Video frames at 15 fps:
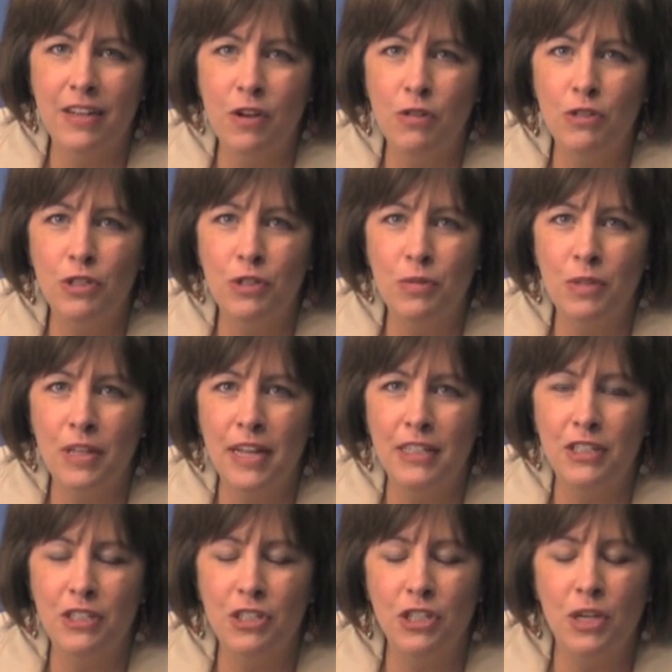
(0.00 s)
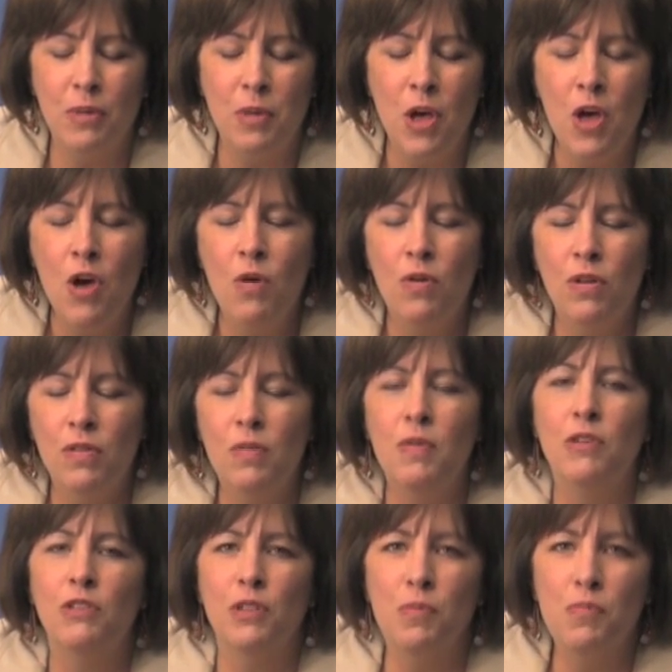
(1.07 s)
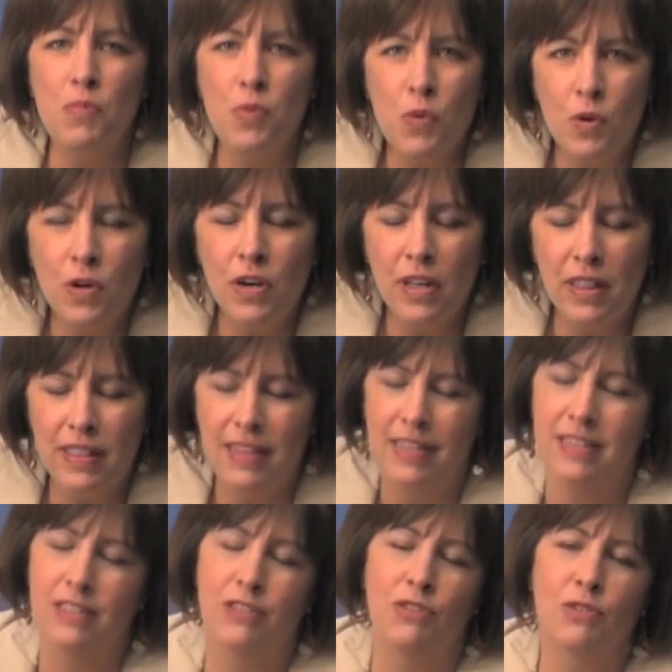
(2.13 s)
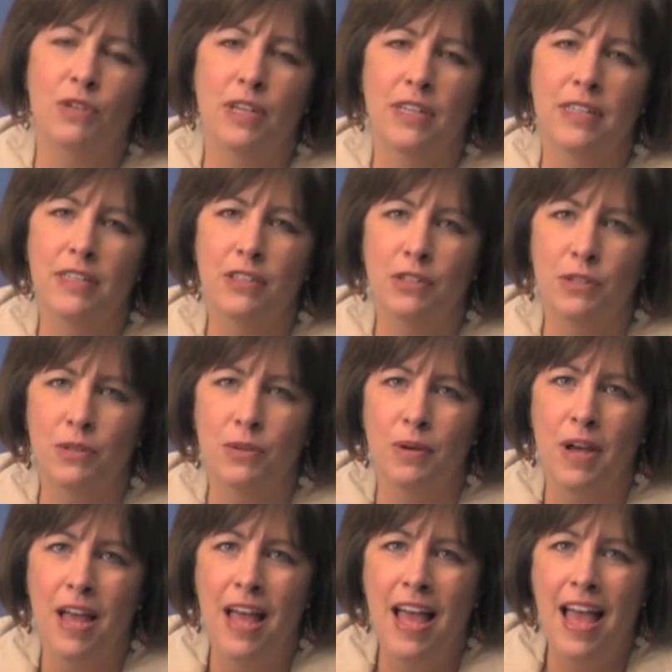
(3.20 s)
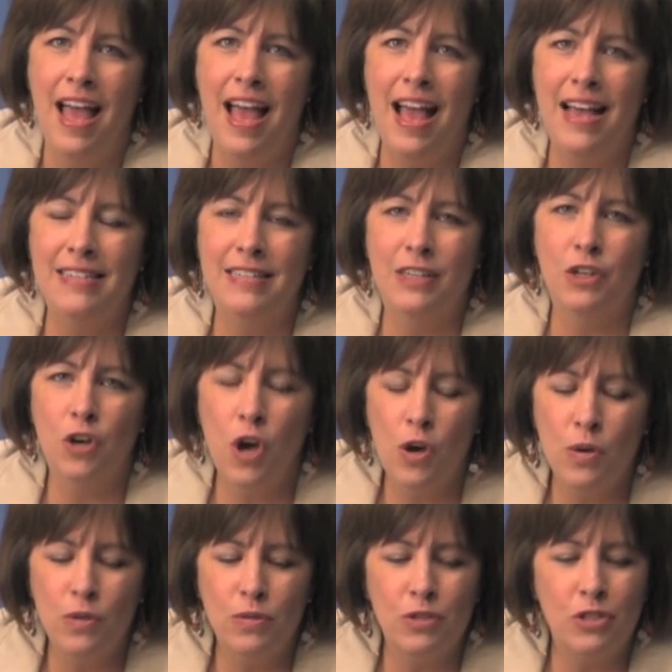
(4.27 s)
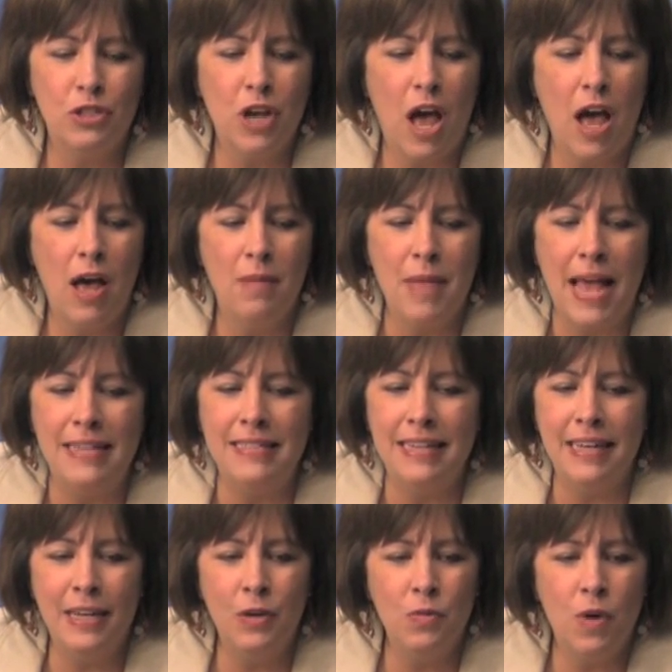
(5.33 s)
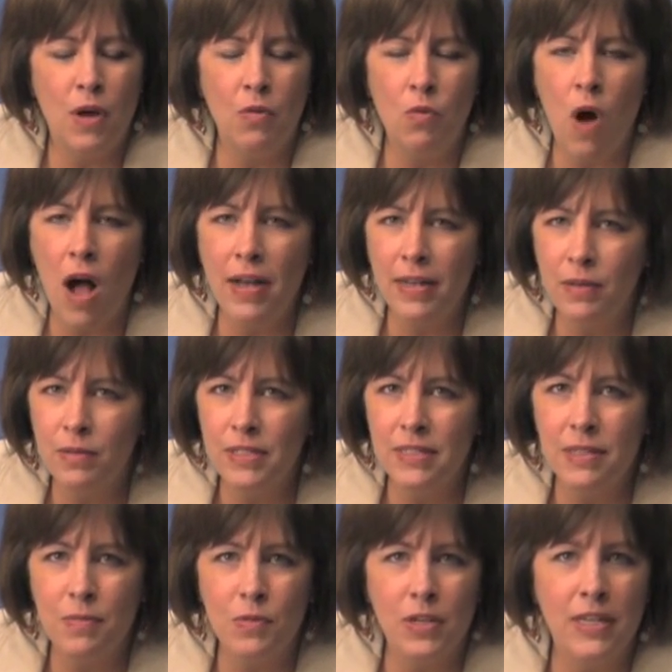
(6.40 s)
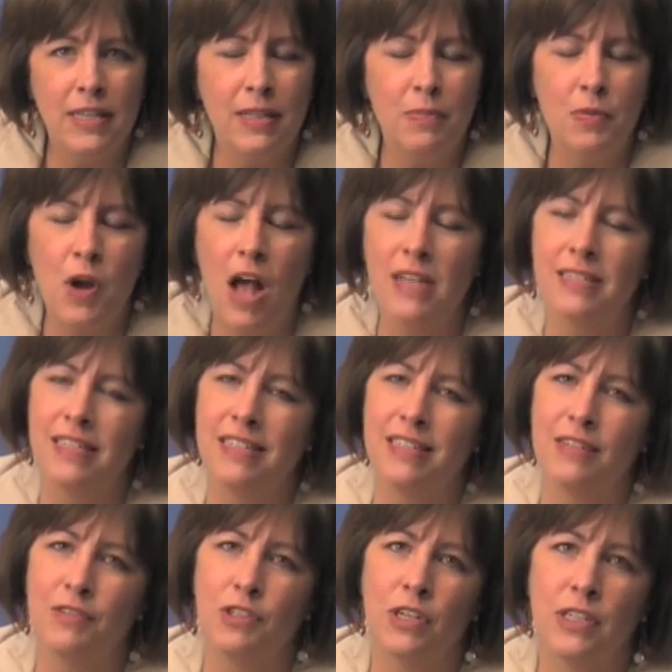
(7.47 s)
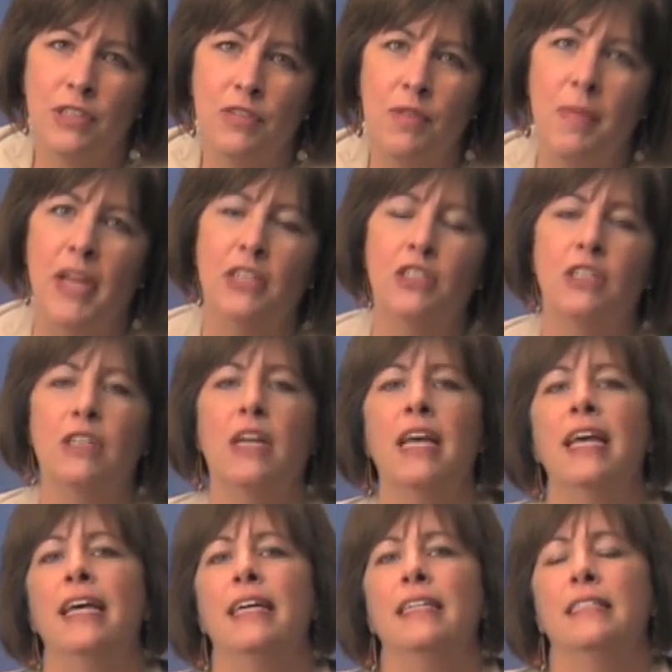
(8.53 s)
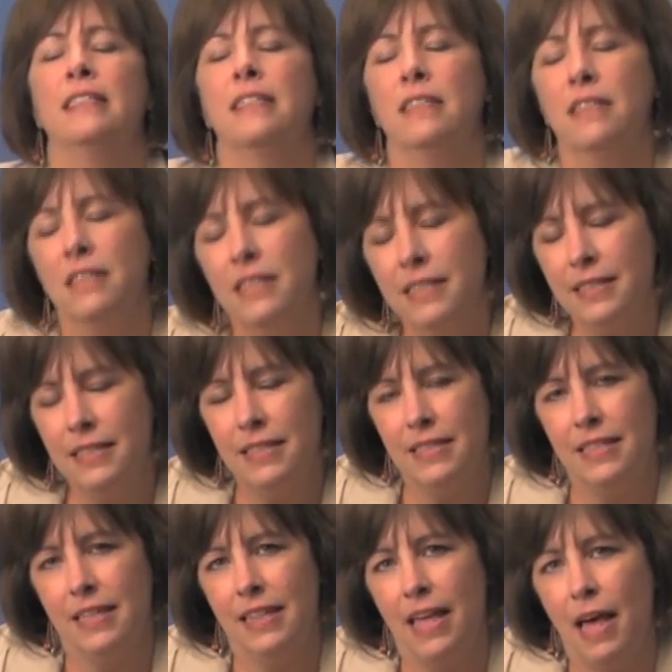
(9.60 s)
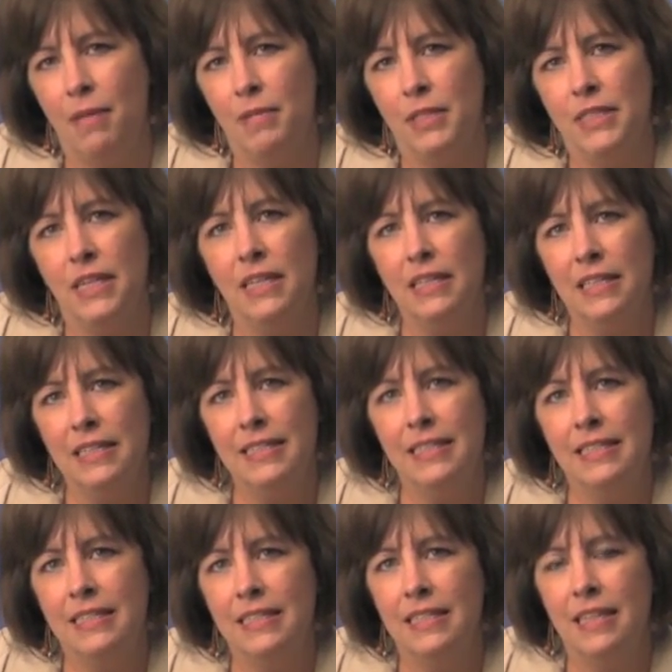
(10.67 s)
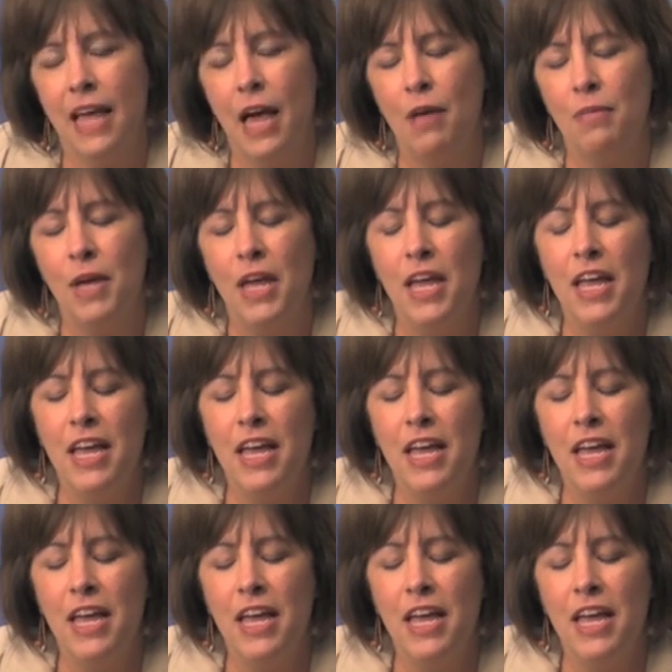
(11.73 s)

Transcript: the coaching relationship. One of the most important things you can do as a coach, as anyone walking with someone in the process of transformation, is to listen to them, and to listen to them